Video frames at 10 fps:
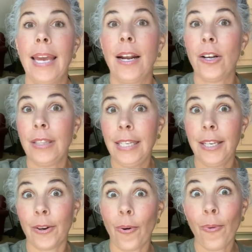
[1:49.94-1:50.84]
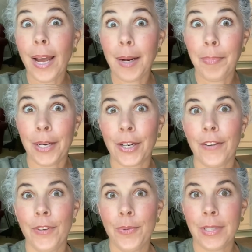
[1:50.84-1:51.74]
and I'll link it right up here
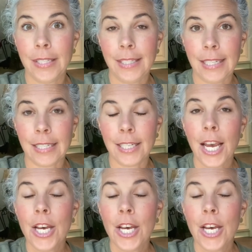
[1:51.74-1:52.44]
if you want to see it.